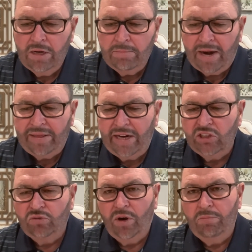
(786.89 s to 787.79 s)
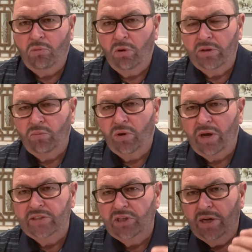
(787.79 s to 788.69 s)
But I think it's very important to
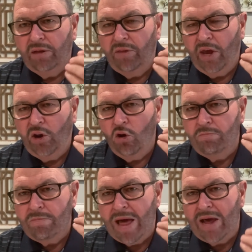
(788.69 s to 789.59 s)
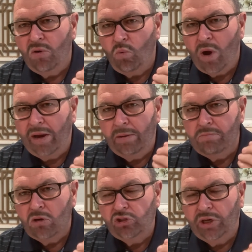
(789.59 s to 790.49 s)
realize that no matter what
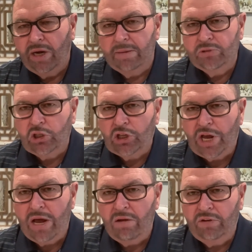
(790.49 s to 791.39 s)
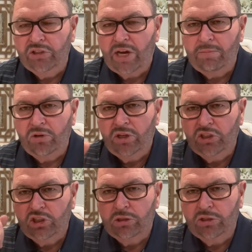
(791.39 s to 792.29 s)
emotion comes, love is able to,
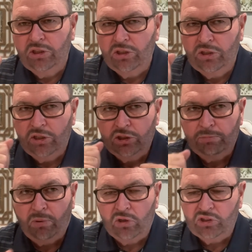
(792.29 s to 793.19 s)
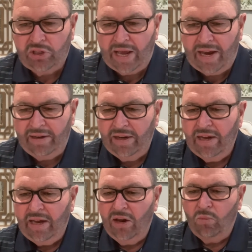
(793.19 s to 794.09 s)
to disperse that
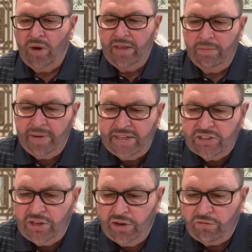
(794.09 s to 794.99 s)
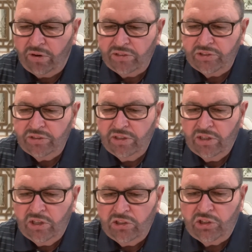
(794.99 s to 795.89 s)
in a way that makes a difference.
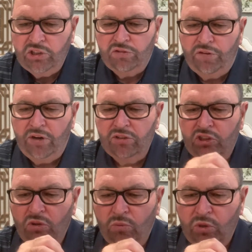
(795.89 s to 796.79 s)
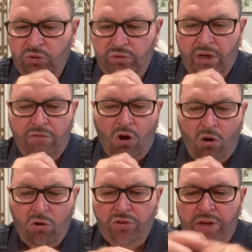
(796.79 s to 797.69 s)
Since fear is the root of
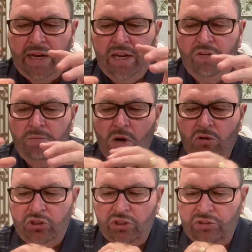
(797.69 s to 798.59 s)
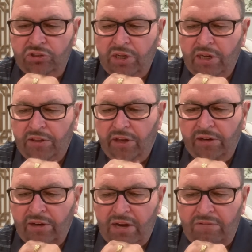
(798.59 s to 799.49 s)
all negative emotions, then
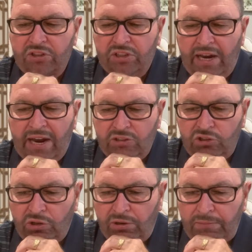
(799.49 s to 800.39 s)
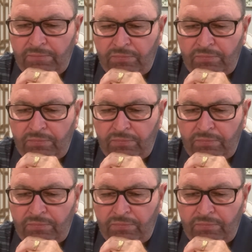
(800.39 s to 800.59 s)
love is the answer.